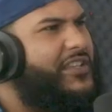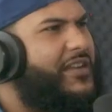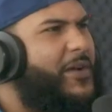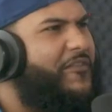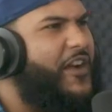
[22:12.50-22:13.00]
ever
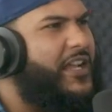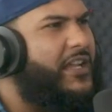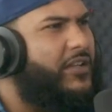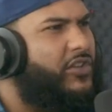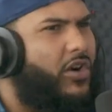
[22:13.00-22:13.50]
think about
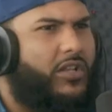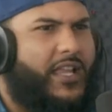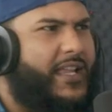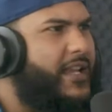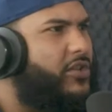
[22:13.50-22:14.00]
finding a dog,
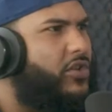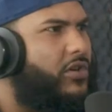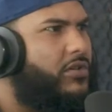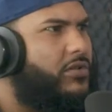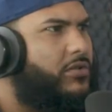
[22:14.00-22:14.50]
like getting a
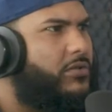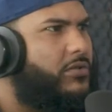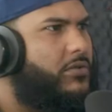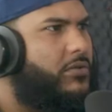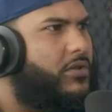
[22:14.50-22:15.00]
dog,
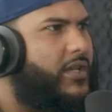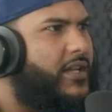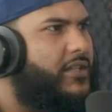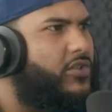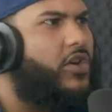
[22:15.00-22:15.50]
you know, Ooh,
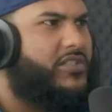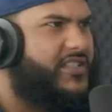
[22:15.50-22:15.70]
getting a